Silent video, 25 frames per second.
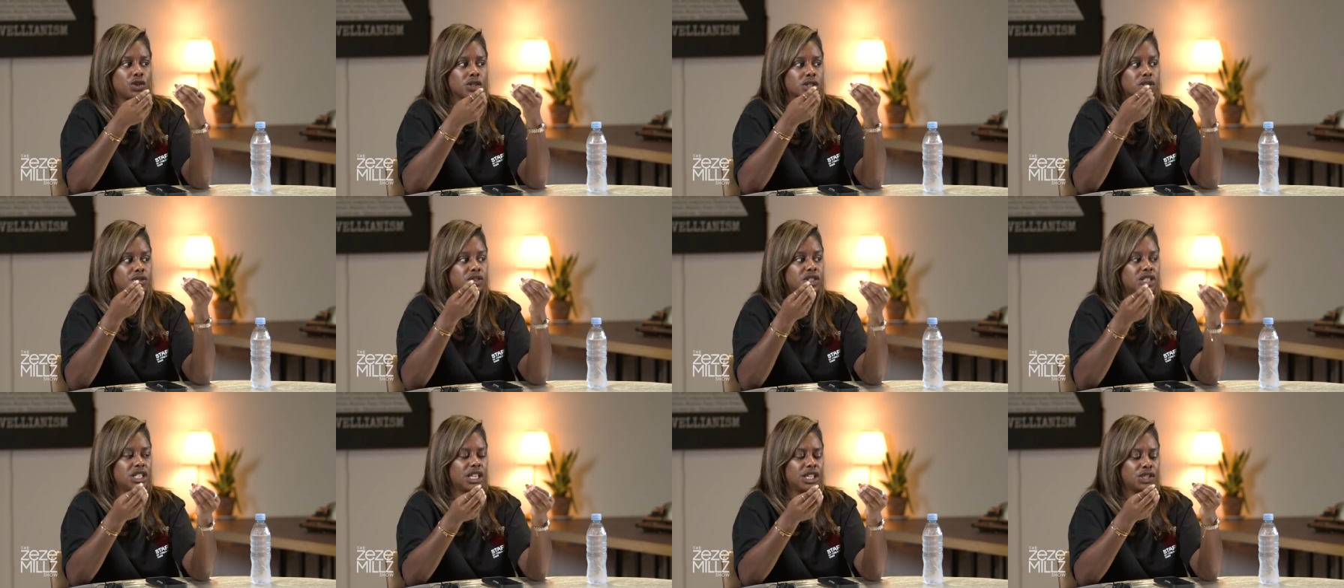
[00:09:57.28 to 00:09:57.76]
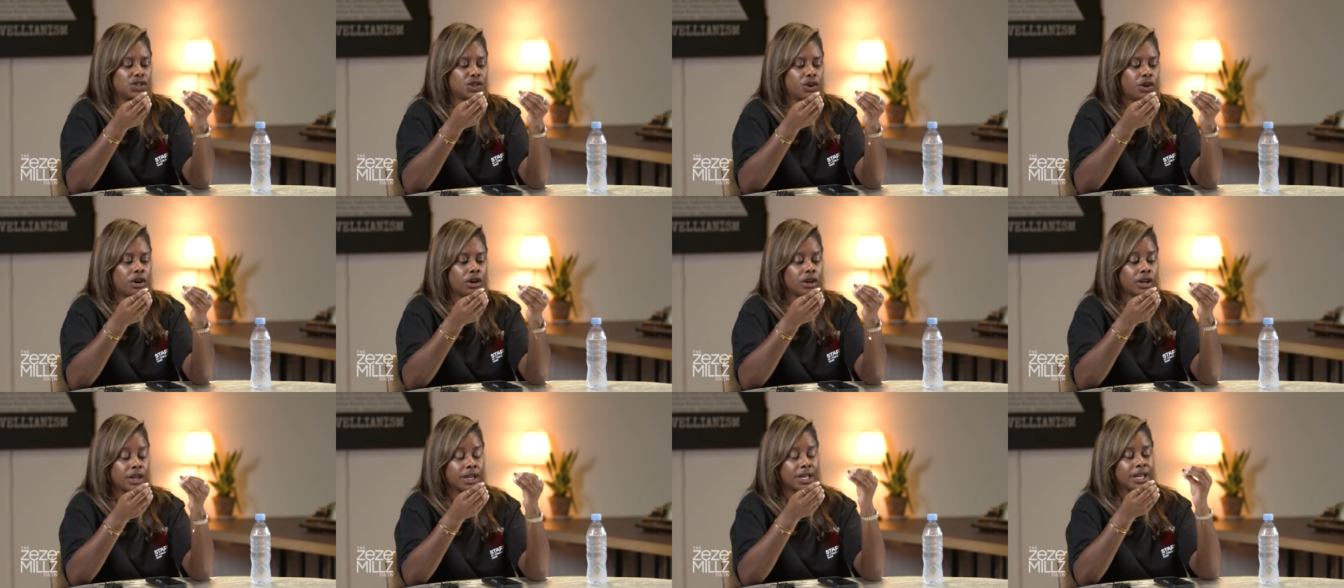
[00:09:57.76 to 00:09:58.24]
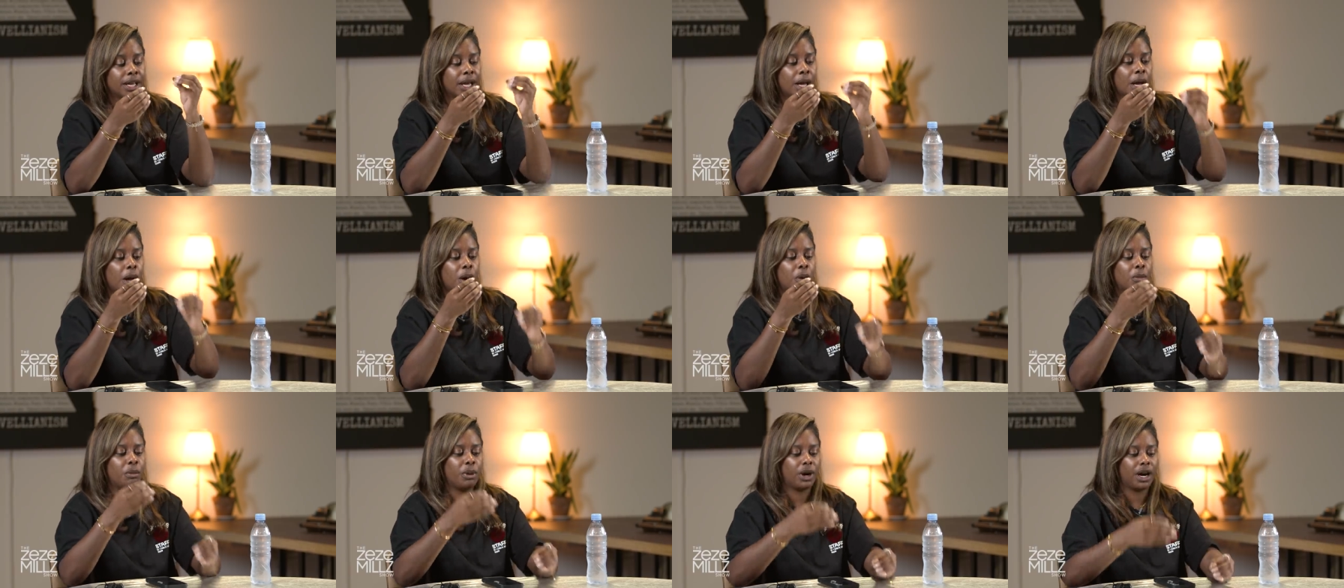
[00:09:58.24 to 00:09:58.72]
songs for TikTok?
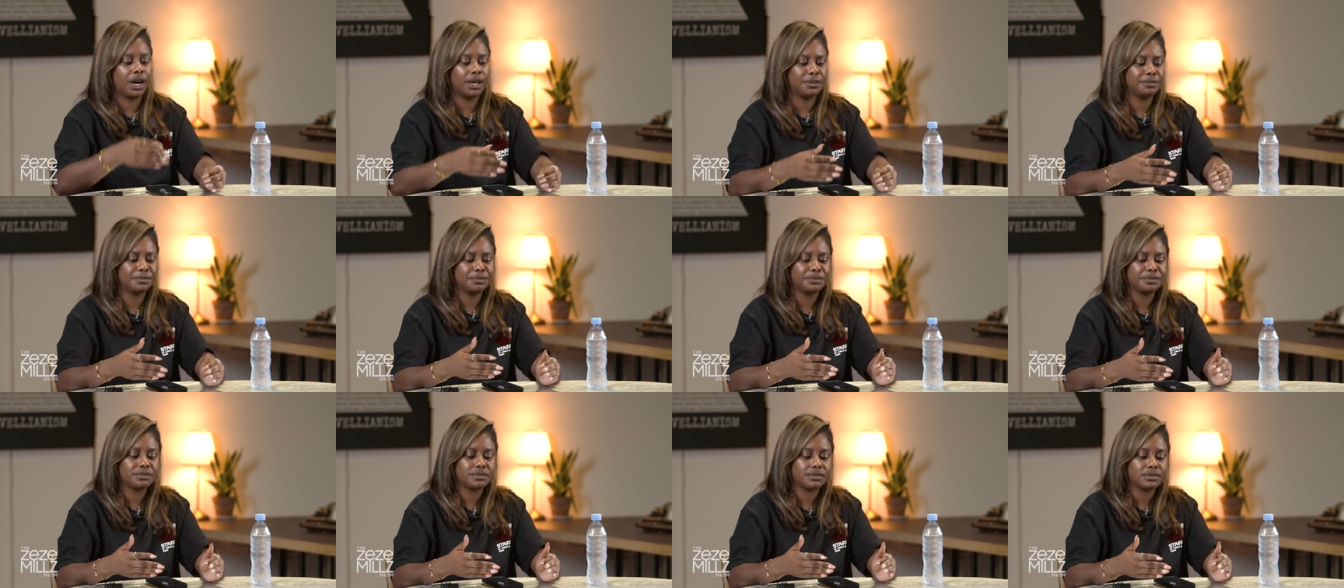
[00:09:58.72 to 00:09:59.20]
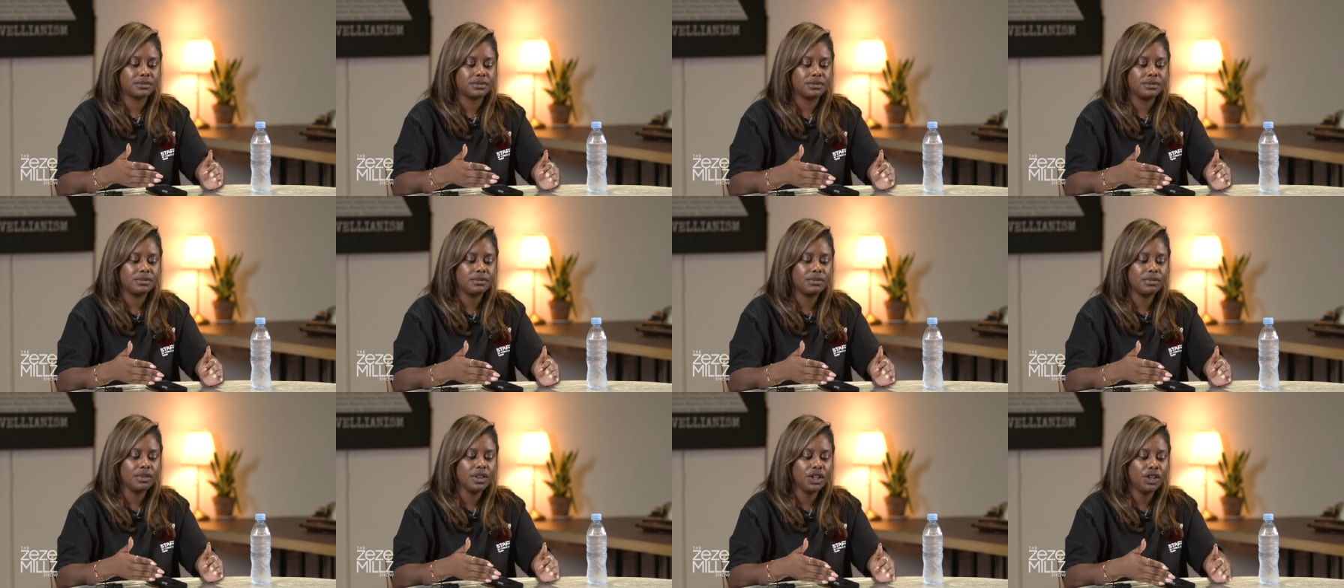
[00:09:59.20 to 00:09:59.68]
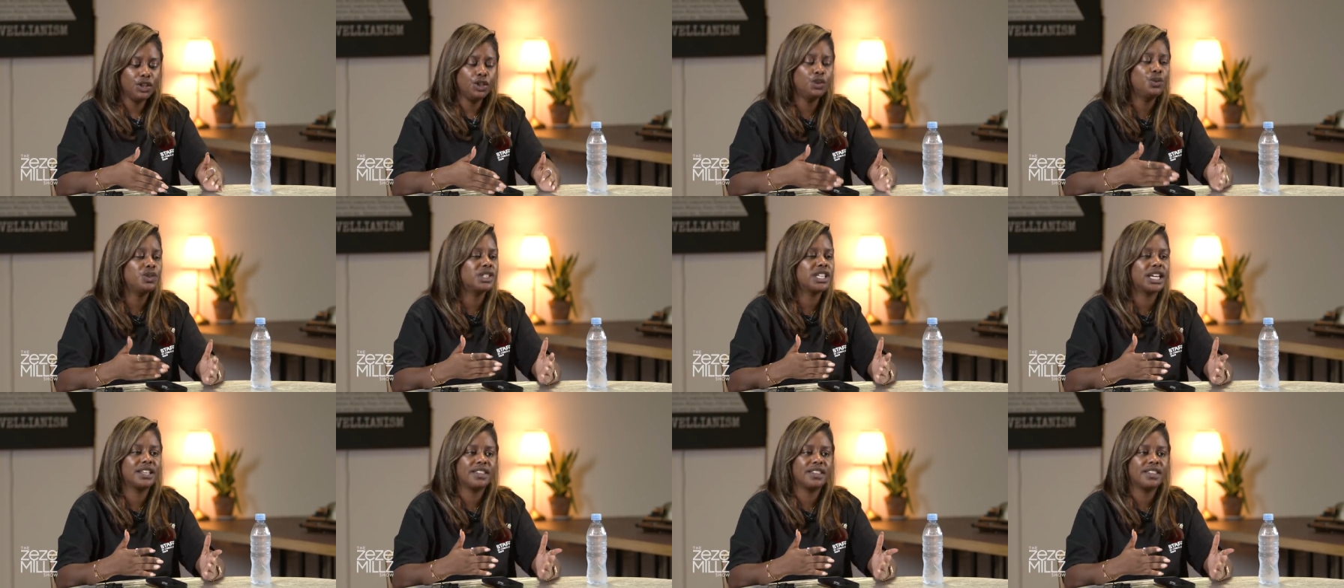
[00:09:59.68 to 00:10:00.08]
But you were